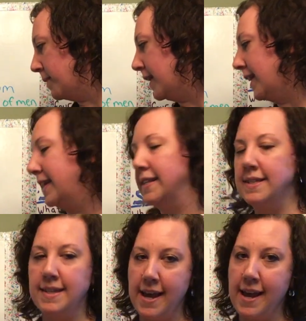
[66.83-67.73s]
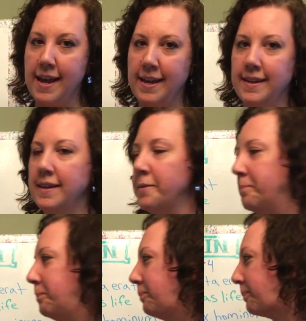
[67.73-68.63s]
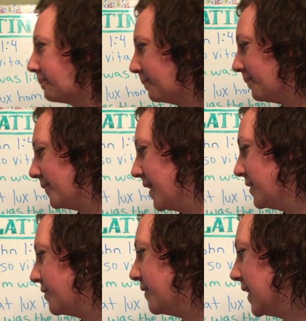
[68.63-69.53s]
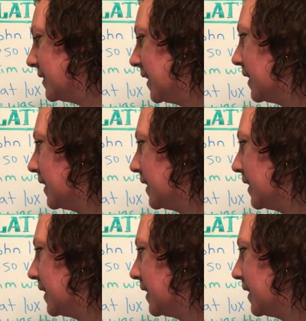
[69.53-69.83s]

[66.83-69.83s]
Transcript: being said. So that's